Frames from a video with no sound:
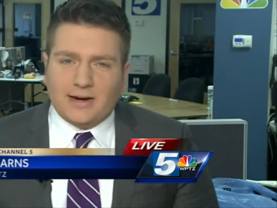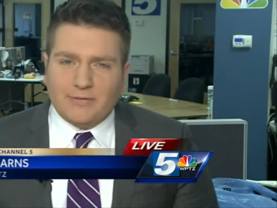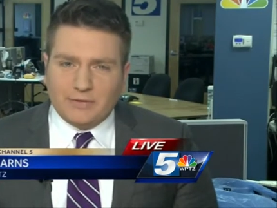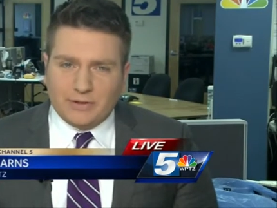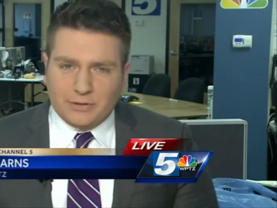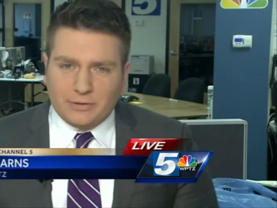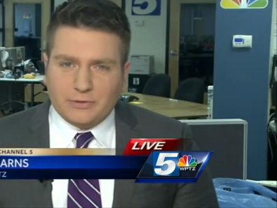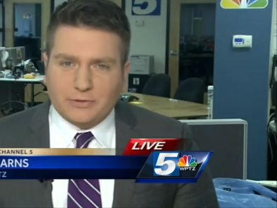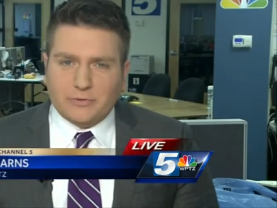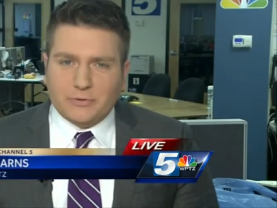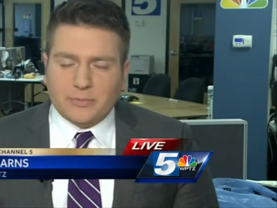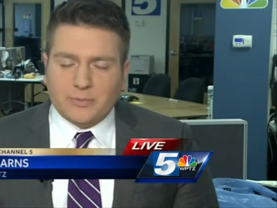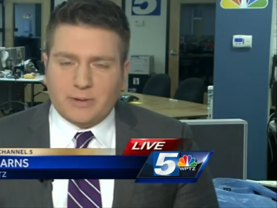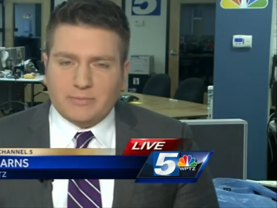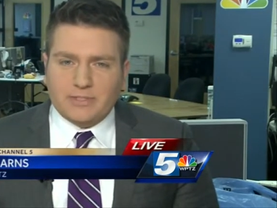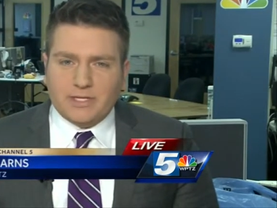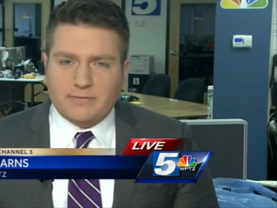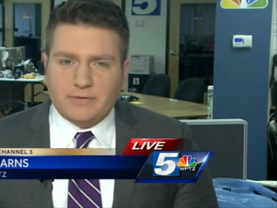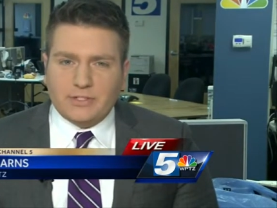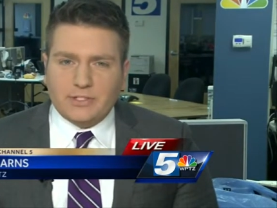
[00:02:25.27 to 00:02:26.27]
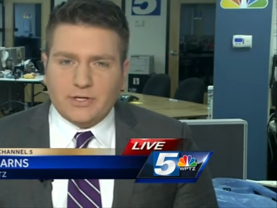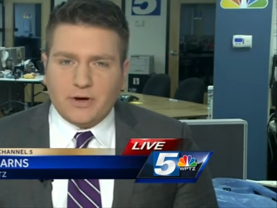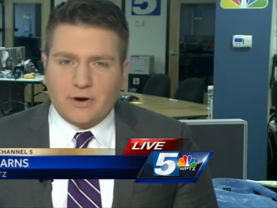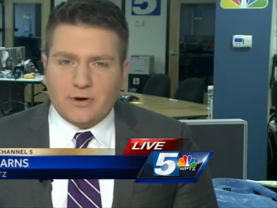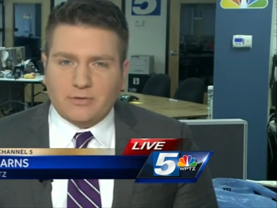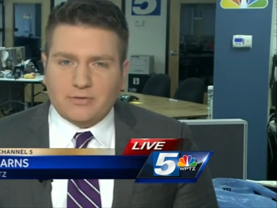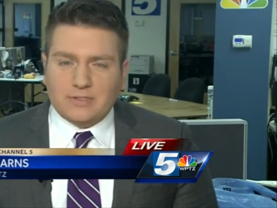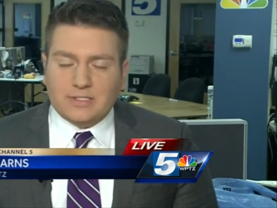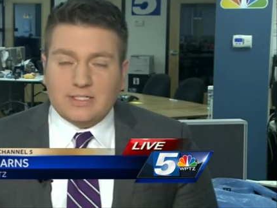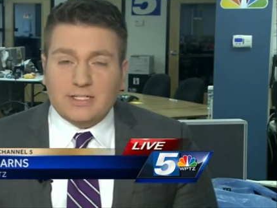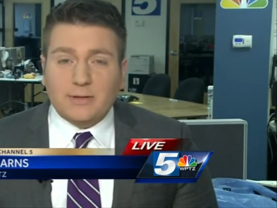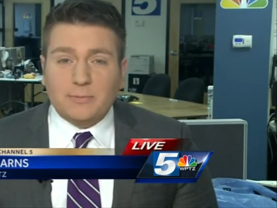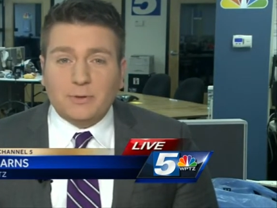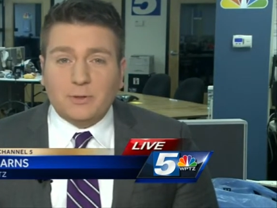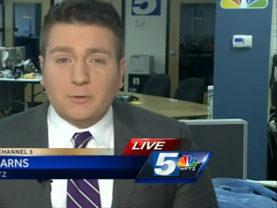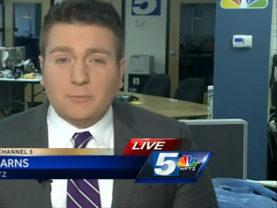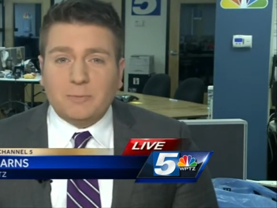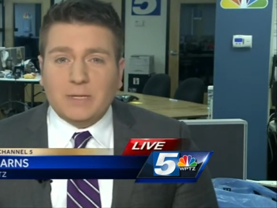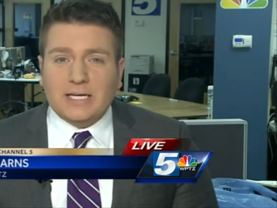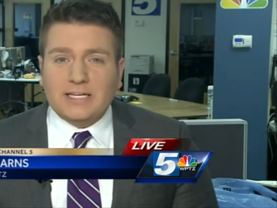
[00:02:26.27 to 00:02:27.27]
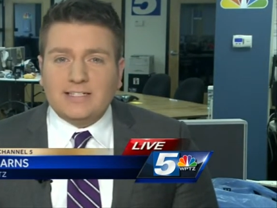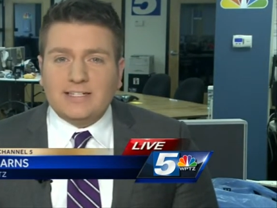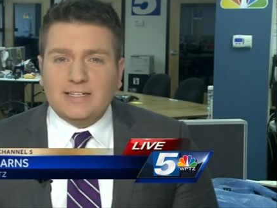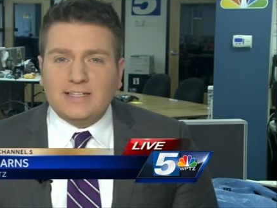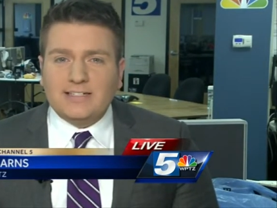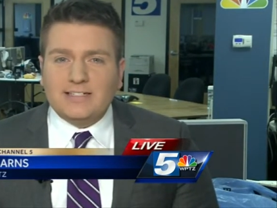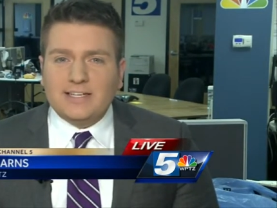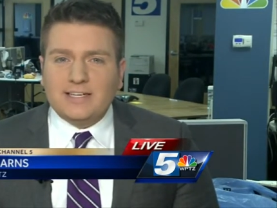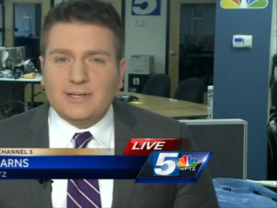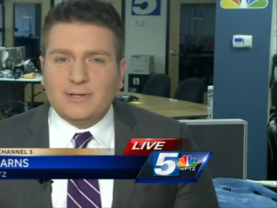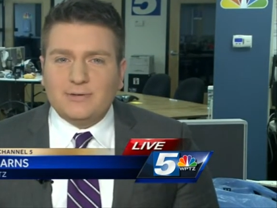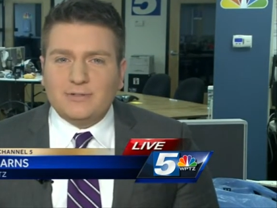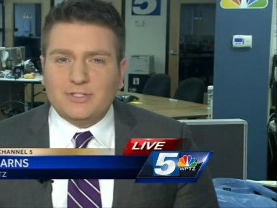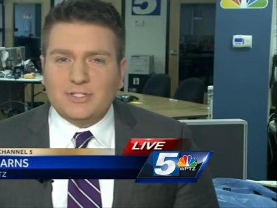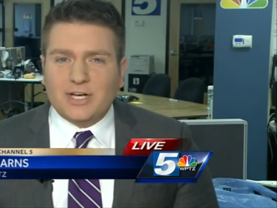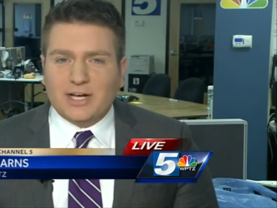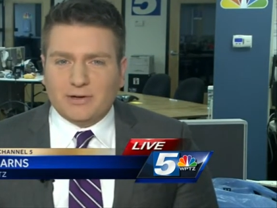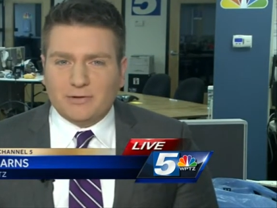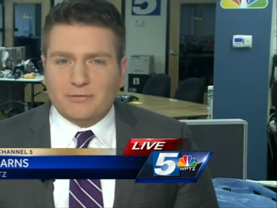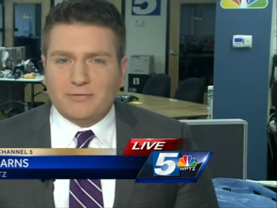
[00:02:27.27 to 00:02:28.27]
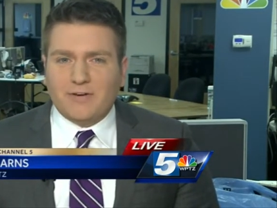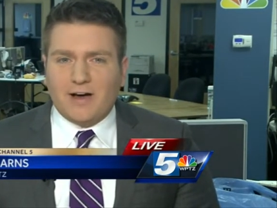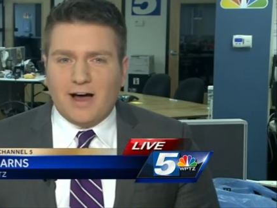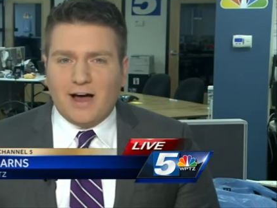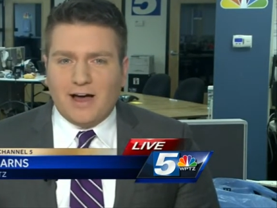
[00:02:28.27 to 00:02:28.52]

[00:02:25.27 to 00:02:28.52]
Live in the newsroom, I'm David Charns, WPTZ News Channel